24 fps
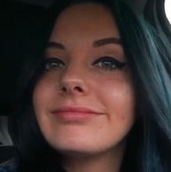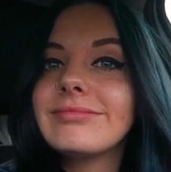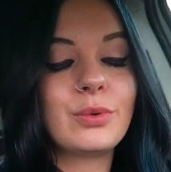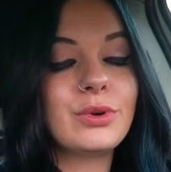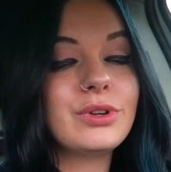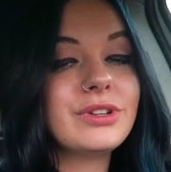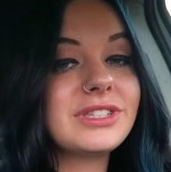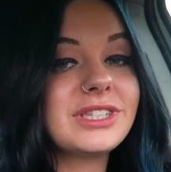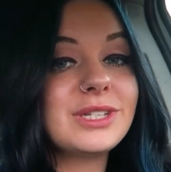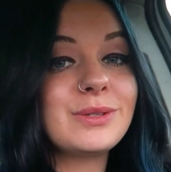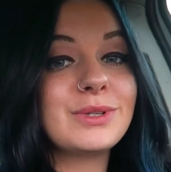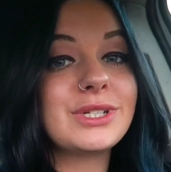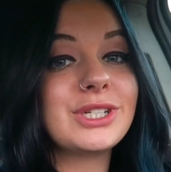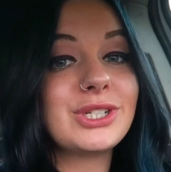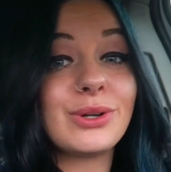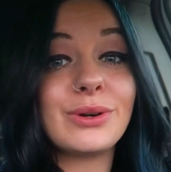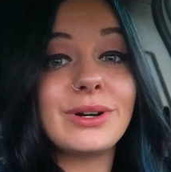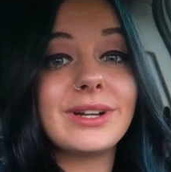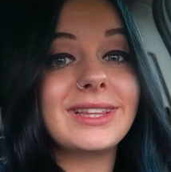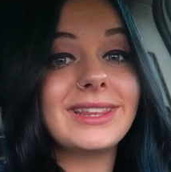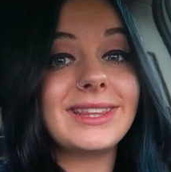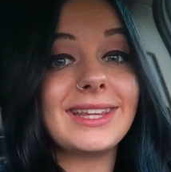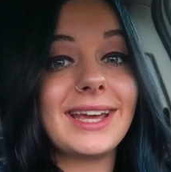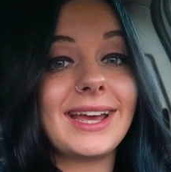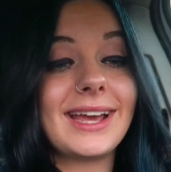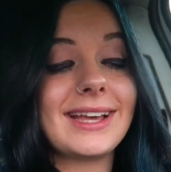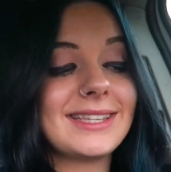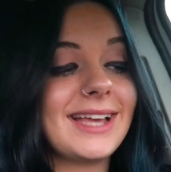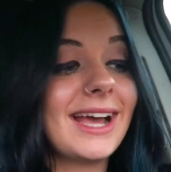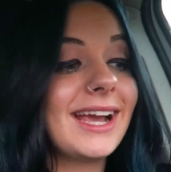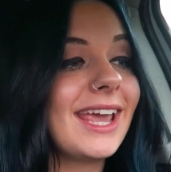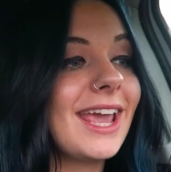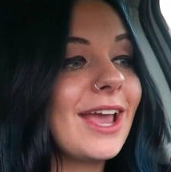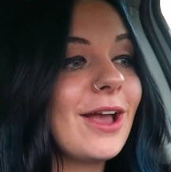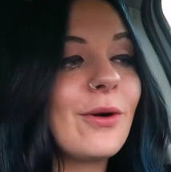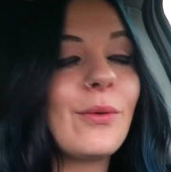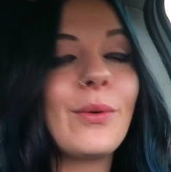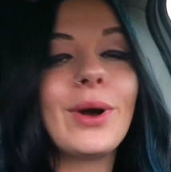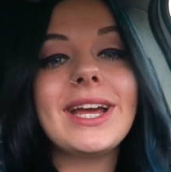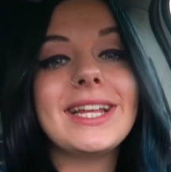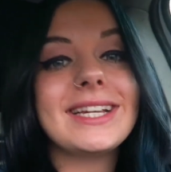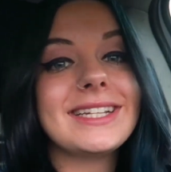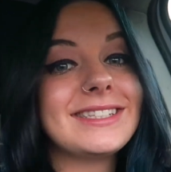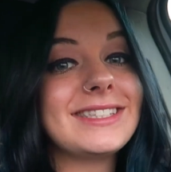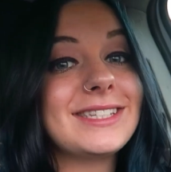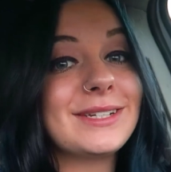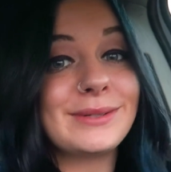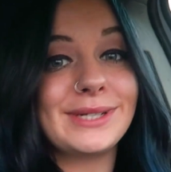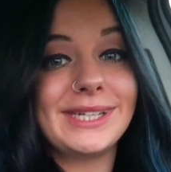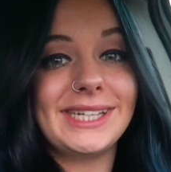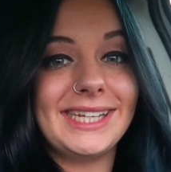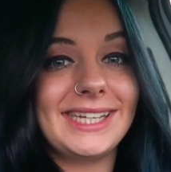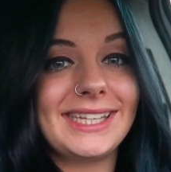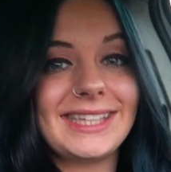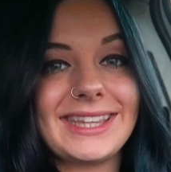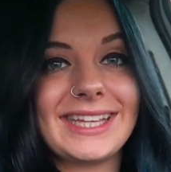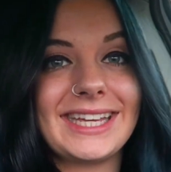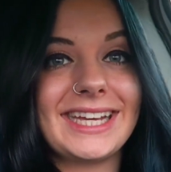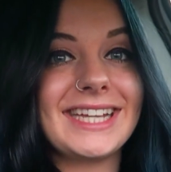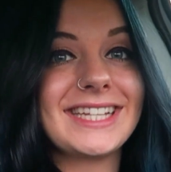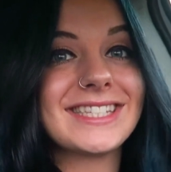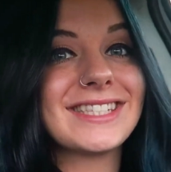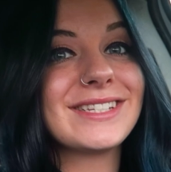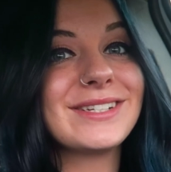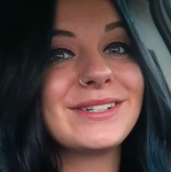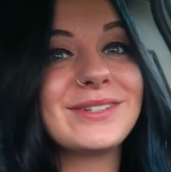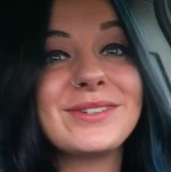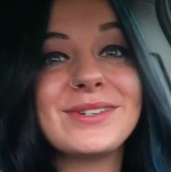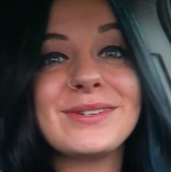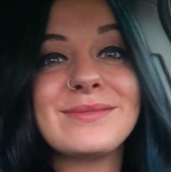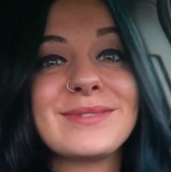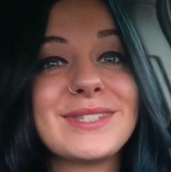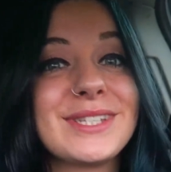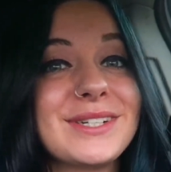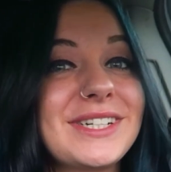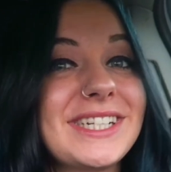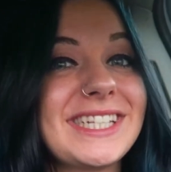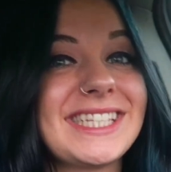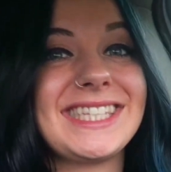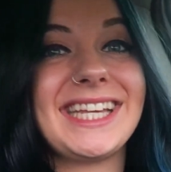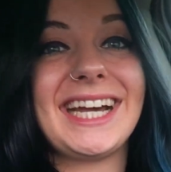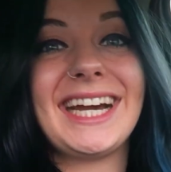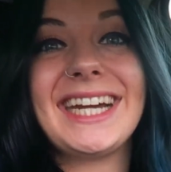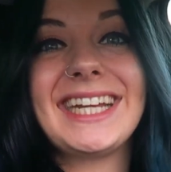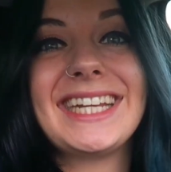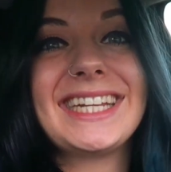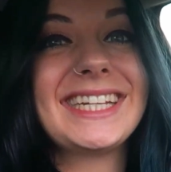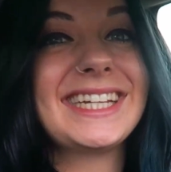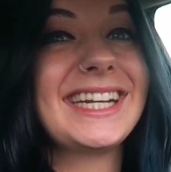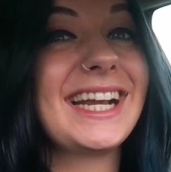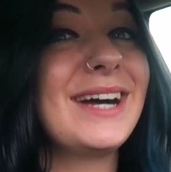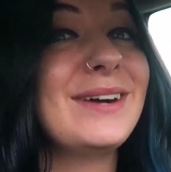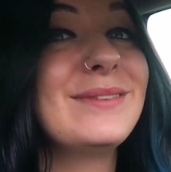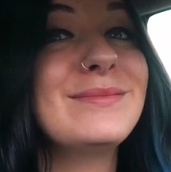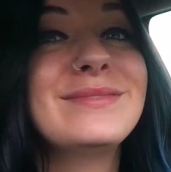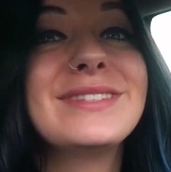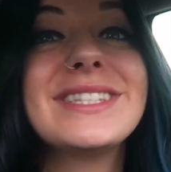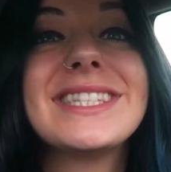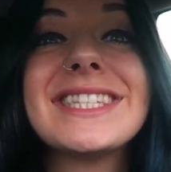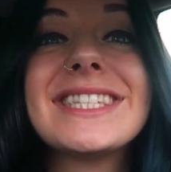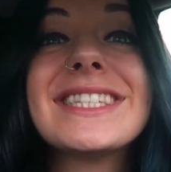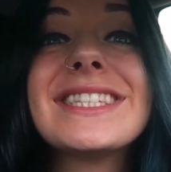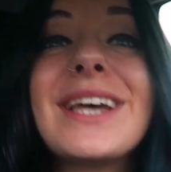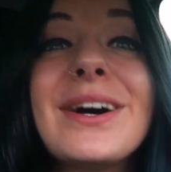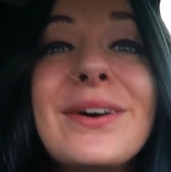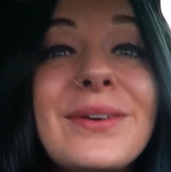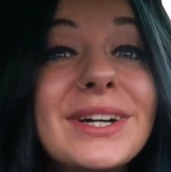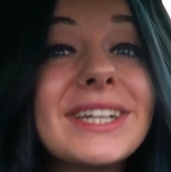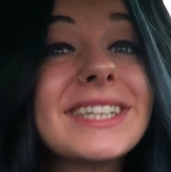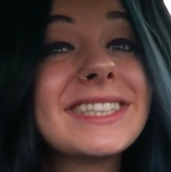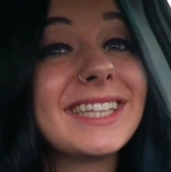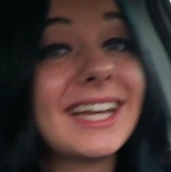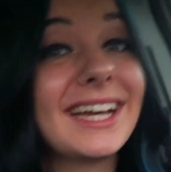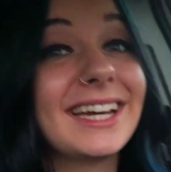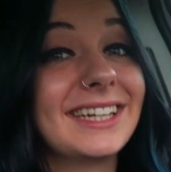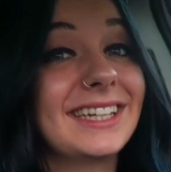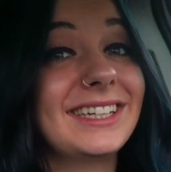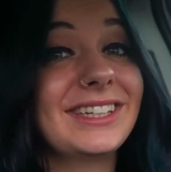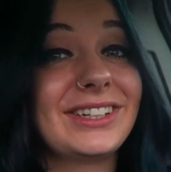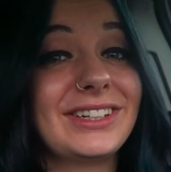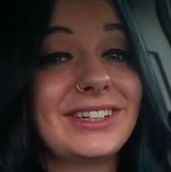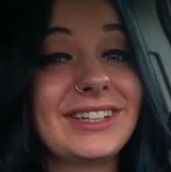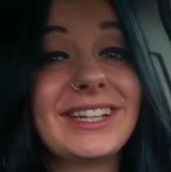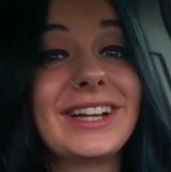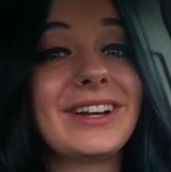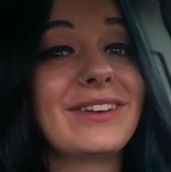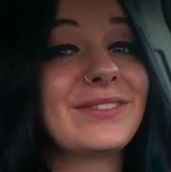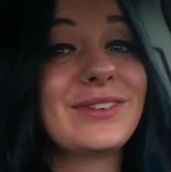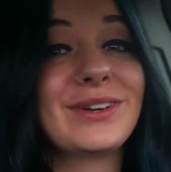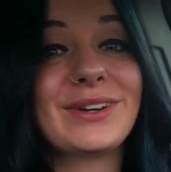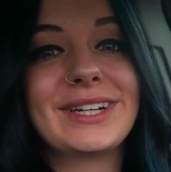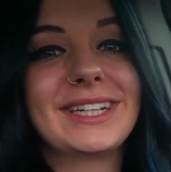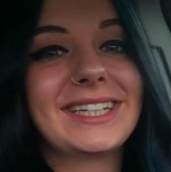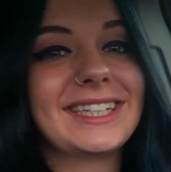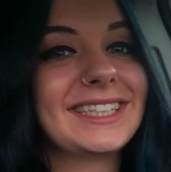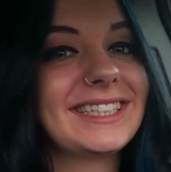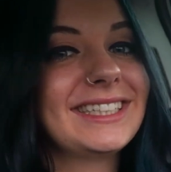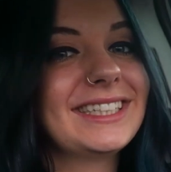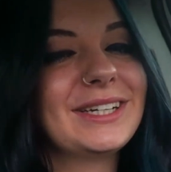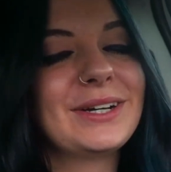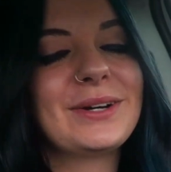We'll see what Jordan thinks. I can't wait to see what he thinks. Oh, I'm so excited. I'm so excited, y'all. Y'all have no idea.